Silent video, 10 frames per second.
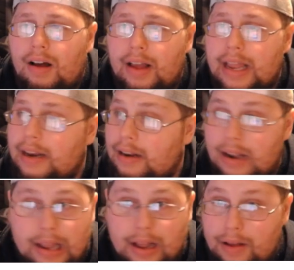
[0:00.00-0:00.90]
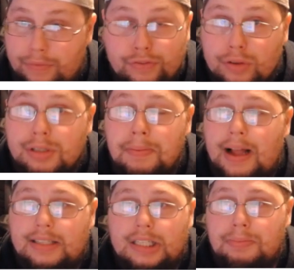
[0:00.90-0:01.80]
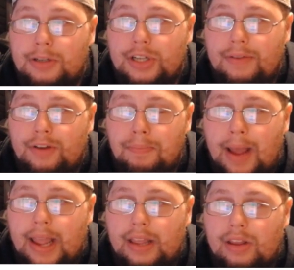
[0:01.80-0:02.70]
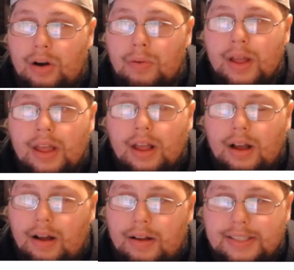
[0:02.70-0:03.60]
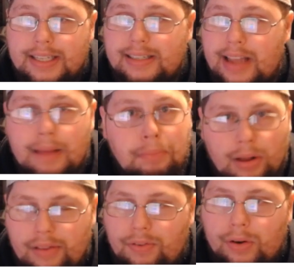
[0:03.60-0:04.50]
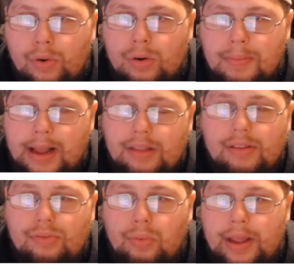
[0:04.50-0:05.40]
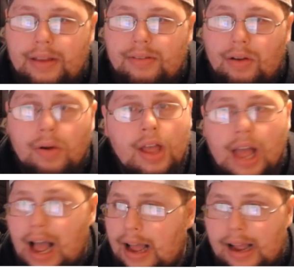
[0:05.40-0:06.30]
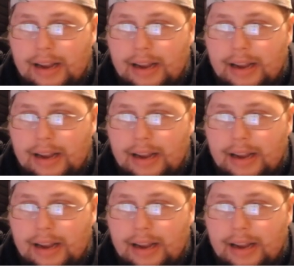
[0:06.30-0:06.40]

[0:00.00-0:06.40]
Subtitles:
in a few spots, especially if you're paying, $6K plus for a quarterback this week. So I